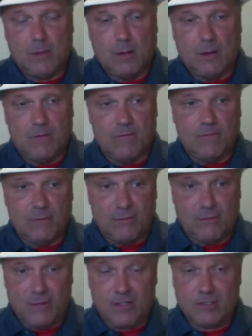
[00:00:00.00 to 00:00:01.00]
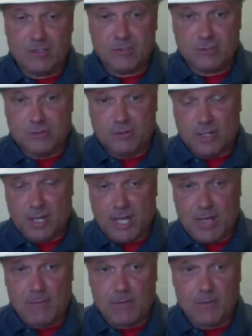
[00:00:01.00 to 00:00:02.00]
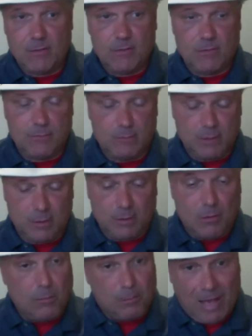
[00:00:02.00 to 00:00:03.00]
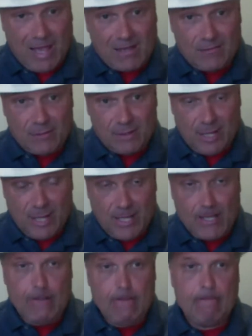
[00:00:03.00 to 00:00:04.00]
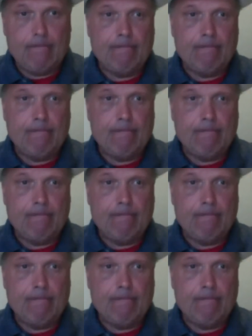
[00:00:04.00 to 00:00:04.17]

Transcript: of the things that happened, back in the day.